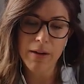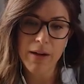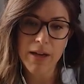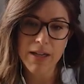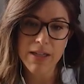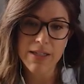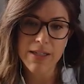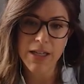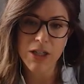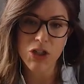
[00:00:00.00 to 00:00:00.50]

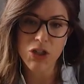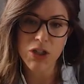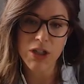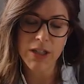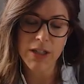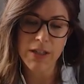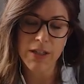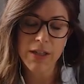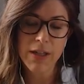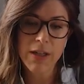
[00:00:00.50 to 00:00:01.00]

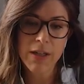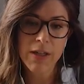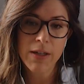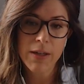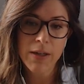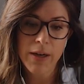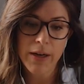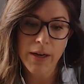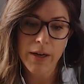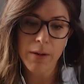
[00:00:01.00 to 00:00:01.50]
essentially
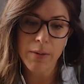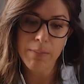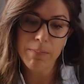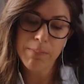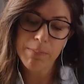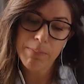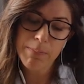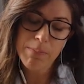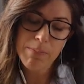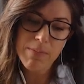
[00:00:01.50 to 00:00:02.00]

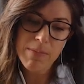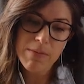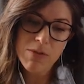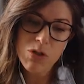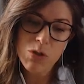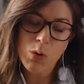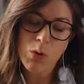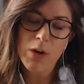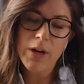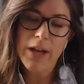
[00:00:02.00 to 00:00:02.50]

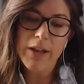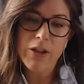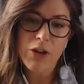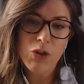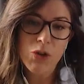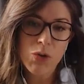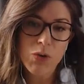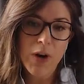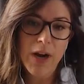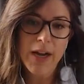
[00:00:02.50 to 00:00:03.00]
stored on the
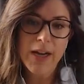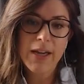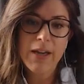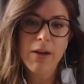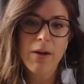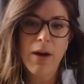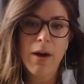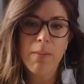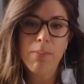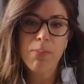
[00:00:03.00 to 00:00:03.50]
truck
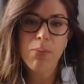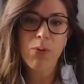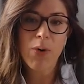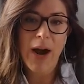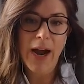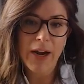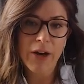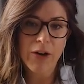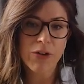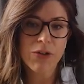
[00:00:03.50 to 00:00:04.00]

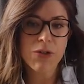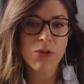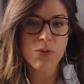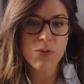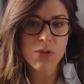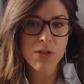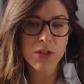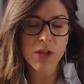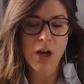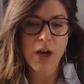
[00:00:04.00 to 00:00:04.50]
prior to
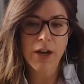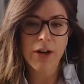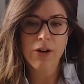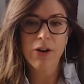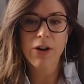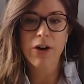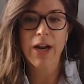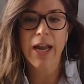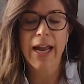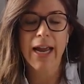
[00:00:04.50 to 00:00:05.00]

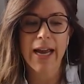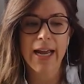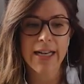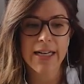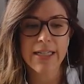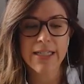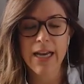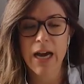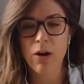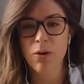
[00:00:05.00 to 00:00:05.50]
slaughter?
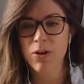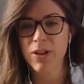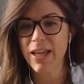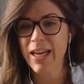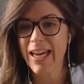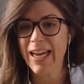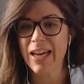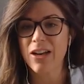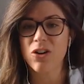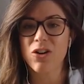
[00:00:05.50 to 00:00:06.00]
And how are they
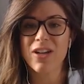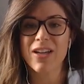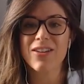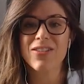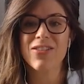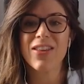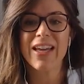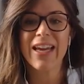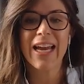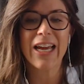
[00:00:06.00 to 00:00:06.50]
handled as
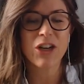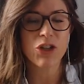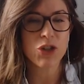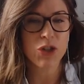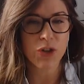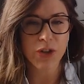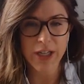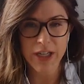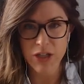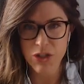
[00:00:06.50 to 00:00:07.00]
they
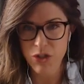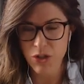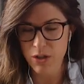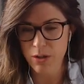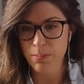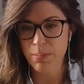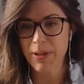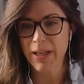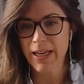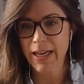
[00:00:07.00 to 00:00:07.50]
enter into the
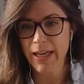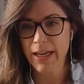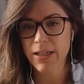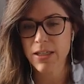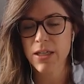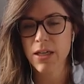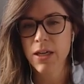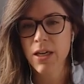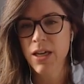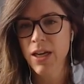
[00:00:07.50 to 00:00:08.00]
plant?
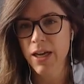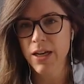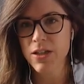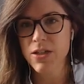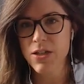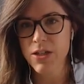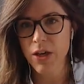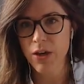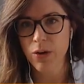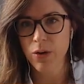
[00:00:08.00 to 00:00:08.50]
And
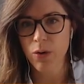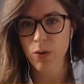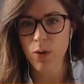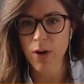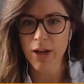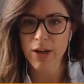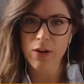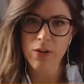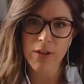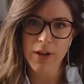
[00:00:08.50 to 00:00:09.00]
so I
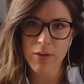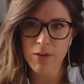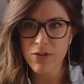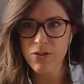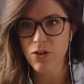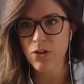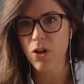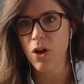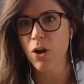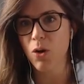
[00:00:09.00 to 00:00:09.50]
know that's
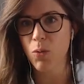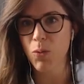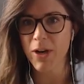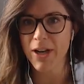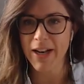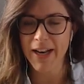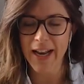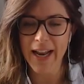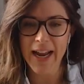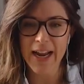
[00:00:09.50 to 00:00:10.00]
a
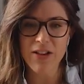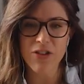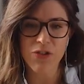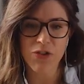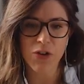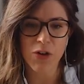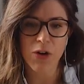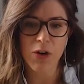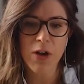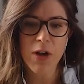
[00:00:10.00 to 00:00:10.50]
long-winded
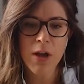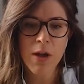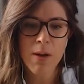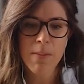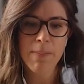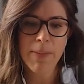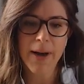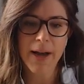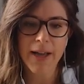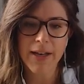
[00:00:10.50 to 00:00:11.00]
answer,
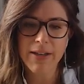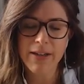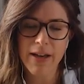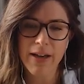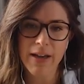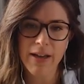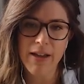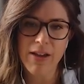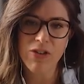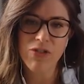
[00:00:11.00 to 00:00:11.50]
but
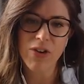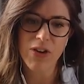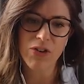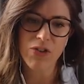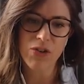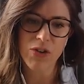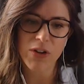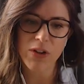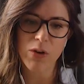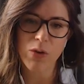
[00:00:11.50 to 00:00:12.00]

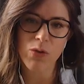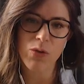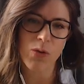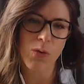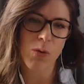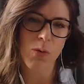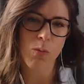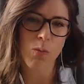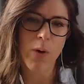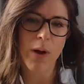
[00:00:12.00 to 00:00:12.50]
essentially those
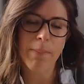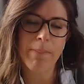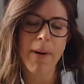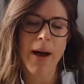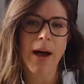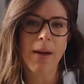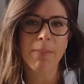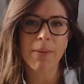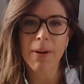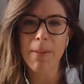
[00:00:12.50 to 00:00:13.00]
are what
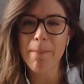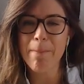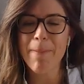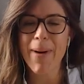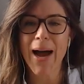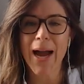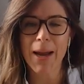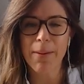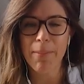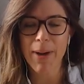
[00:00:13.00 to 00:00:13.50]
pop into
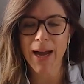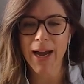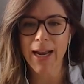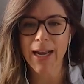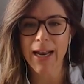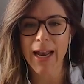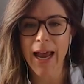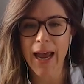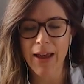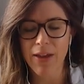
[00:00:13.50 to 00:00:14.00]
my
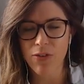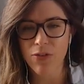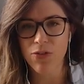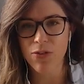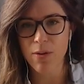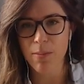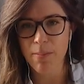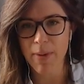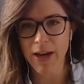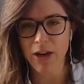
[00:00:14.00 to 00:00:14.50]
mind as
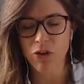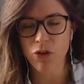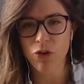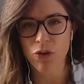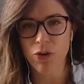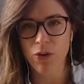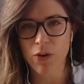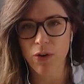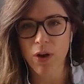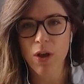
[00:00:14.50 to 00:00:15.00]
the
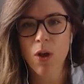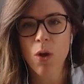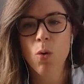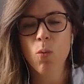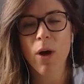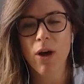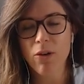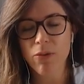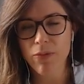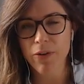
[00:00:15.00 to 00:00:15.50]
major
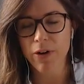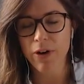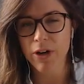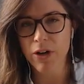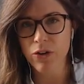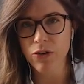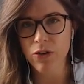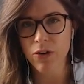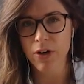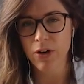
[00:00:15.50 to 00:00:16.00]
welfare
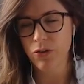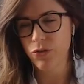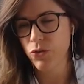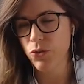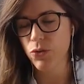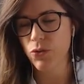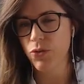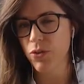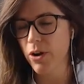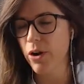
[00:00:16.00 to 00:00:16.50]

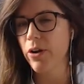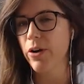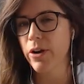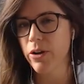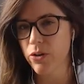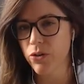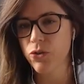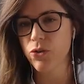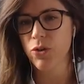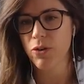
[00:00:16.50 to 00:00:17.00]
issues that our
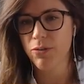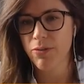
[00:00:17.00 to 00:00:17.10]
industry